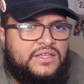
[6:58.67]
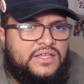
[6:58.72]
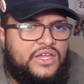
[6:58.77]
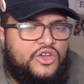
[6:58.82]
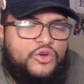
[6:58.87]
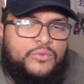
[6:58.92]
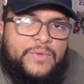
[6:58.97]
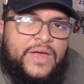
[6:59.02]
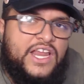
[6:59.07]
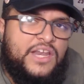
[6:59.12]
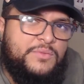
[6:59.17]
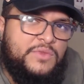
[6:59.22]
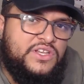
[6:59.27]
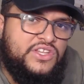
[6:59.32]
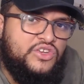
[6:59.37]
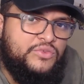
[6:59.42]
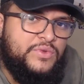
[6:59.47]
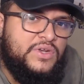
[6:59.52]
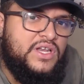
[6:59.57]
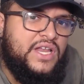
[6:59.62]
It reminded me a
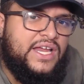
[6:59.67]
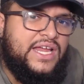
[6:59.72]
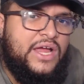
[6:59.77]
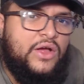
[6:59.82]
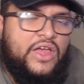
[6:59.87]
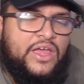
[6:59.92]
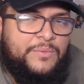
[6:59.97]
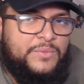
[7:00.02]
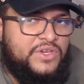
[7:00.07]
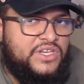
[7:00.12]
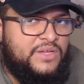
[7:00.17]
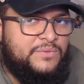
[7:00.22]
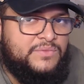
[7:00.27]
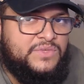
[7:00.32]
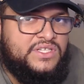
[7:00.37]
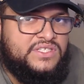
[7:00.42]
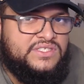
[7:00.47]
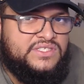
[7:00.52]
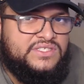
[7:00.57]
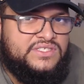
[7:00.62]
little bit of like how Eminem
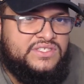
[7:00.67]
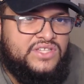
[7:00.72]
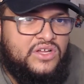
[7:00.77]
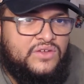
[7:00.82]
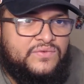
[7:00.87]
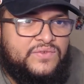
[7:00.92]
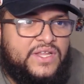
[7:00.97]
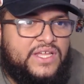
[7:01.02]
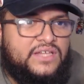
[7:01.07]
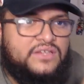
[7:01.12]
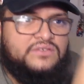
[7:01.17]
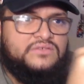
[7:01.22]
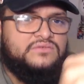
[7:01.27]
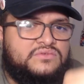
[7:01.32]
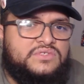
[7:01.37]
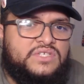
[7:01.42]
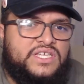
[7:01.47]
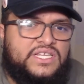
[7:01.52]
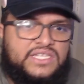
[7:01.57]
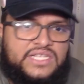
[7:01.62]
does his stuff, like
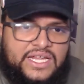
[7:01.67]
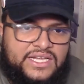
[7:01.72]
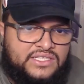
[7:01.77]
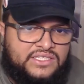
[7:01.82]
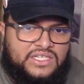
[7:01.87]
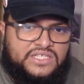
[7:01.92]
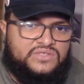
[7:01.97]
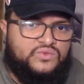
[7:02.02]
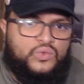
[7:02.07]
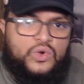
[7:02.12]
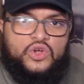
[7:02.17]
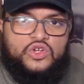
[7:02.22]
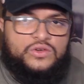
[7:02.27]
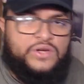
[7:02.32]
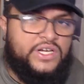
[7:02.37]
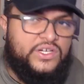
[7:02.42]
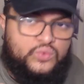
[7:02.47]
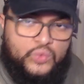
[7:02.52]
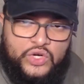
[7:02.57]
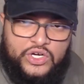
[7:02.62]
he like does world
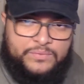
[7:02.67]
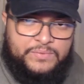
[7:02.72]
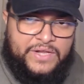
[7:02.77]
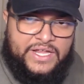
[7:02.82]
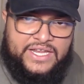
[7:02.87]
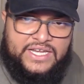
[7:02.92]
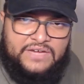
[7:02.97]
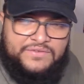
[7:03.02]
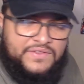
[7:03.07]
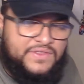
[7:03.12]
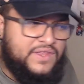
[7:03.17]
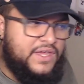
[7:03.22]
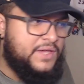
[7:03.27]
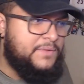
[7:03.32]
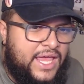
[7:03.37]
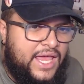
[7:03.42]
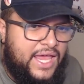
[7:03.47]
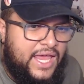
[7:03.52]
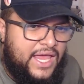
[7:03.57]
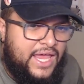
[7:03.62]
his wordplay and
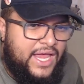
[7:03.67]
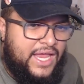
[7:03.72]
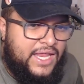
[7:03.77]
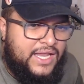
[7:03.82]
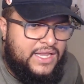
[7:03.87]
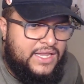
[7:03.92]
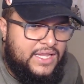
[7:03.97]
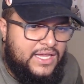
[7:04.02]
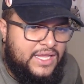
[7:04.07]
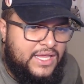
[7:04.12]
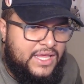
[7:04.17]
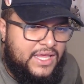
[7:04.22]
everything. And